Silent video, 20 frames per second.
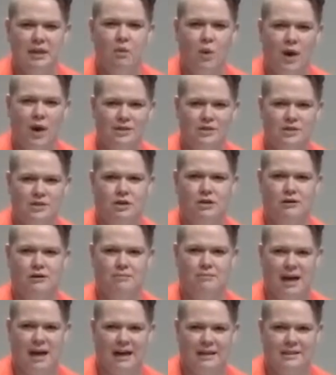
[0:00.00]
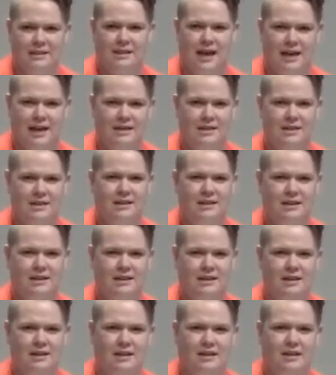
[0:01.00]
Western mindset
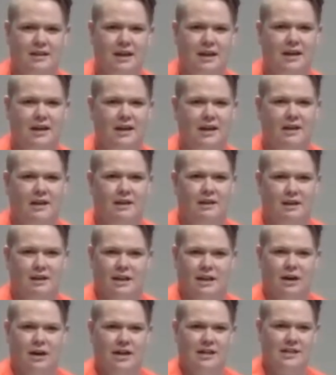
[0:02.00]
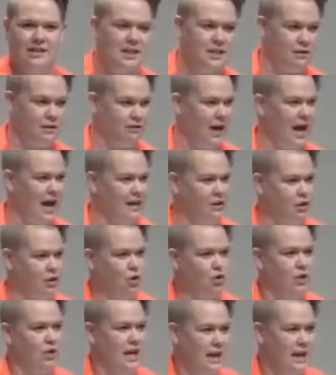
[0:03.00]
that there is a divine
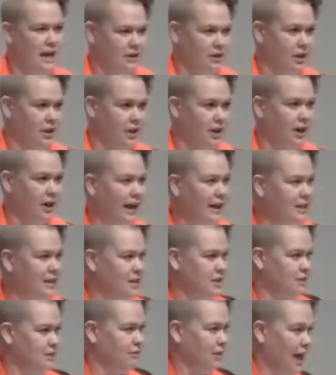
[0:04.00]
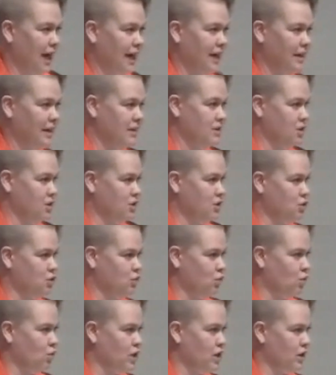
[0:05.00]
creator and a divine
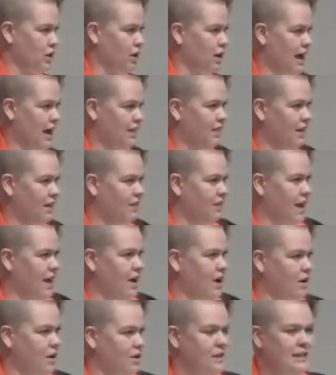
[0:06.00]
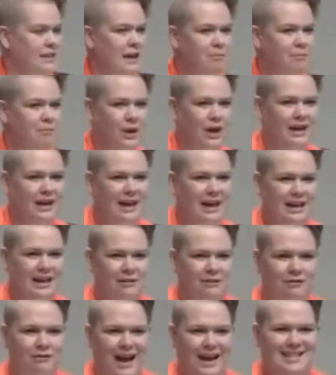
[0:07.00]
destroyer, and that they are separate and in
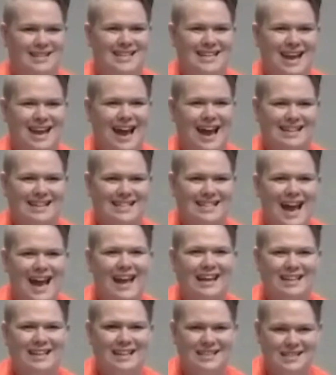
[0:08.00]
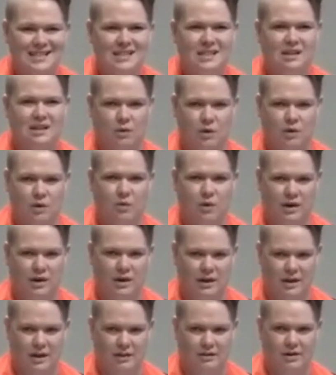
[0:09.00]
fact antagonistic with one
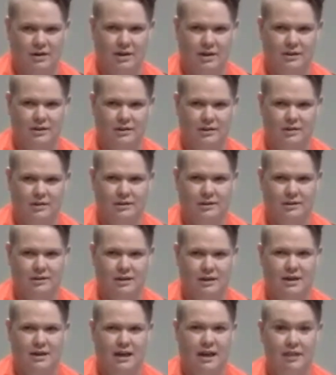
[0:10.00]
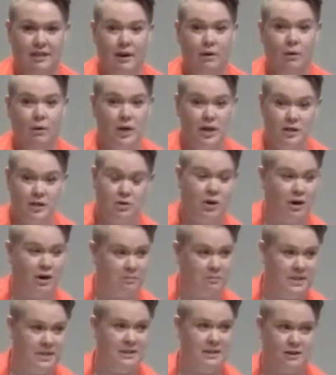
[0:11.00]
another, and that we do our
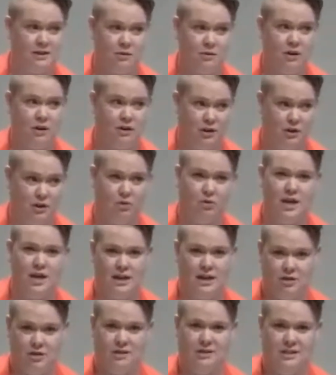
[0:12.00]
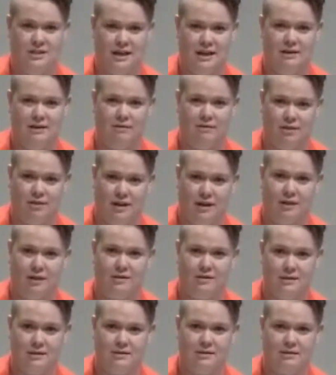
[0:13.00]
business with the creation side of
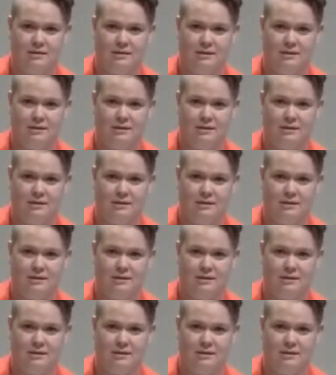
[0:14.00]
things.